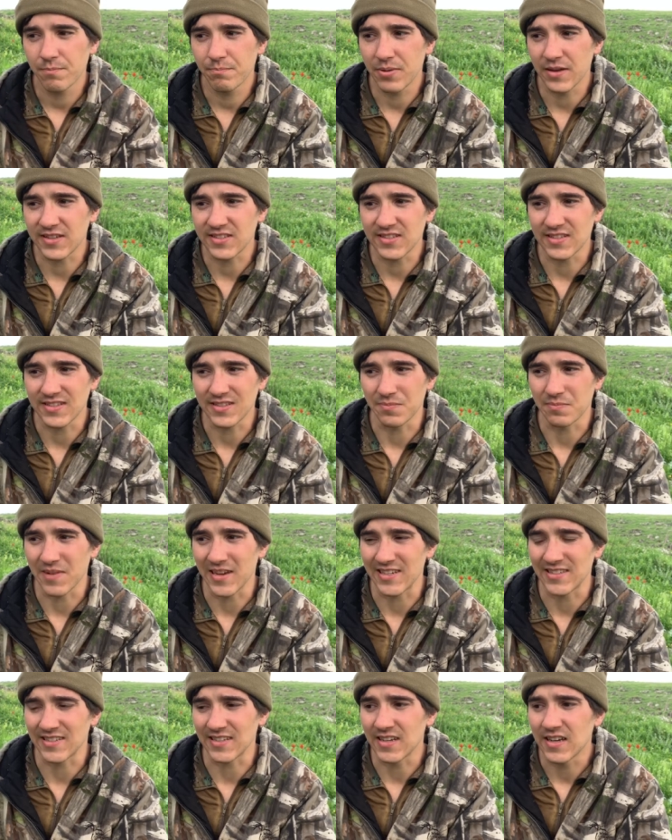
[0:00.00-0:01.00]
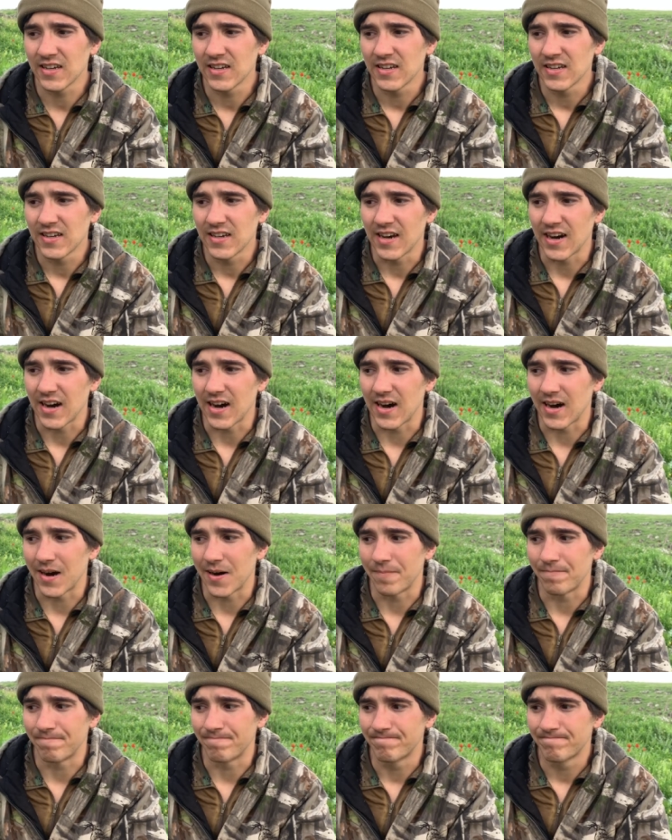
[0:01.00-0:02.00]
Bixi is amazing.
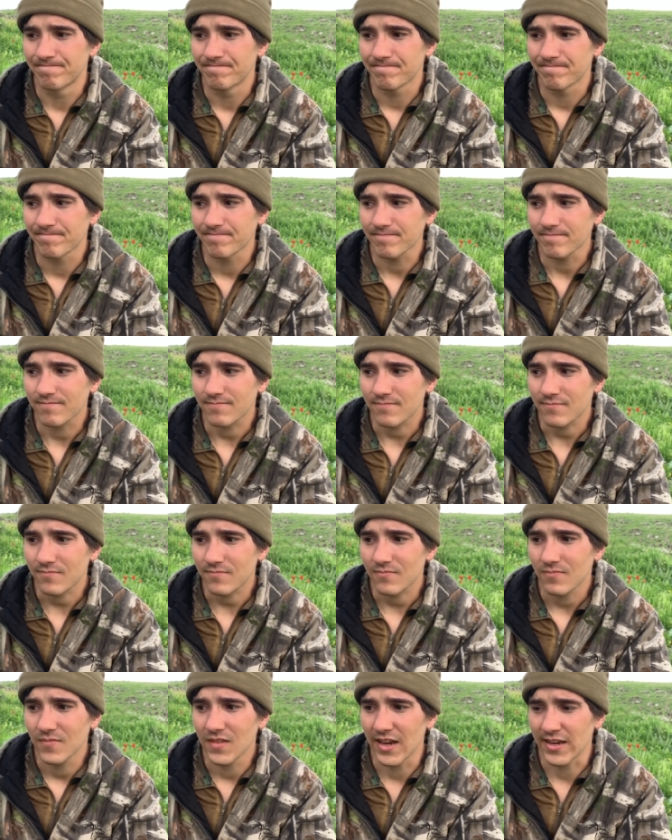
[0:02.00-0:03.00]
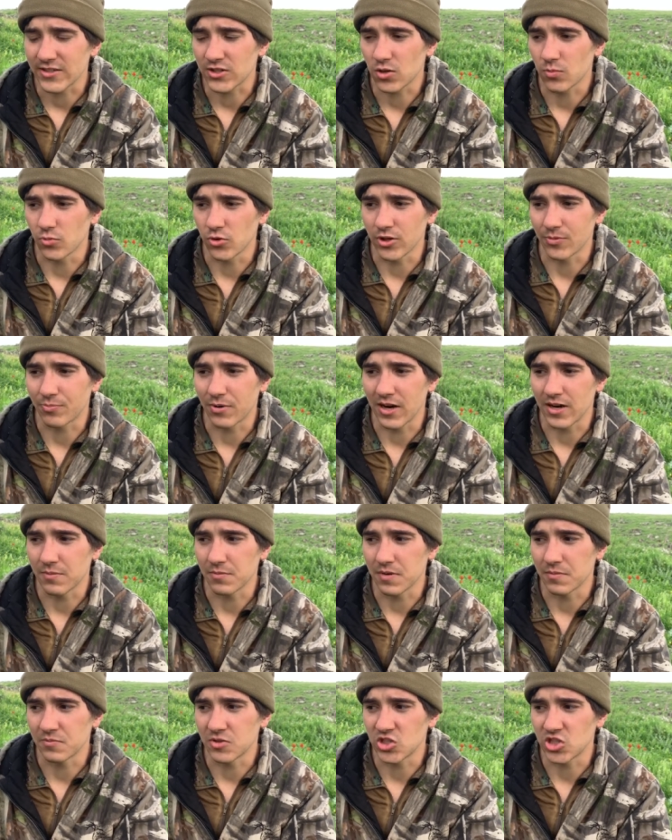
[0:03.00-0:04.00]
Um, Yeah, so I'm really proud
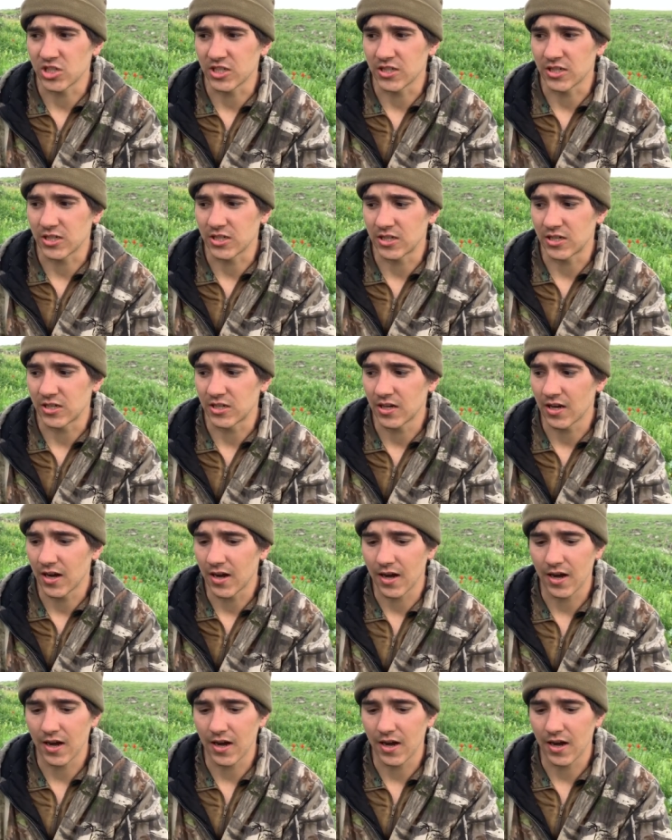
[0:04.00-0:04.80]
to be a machine gunner.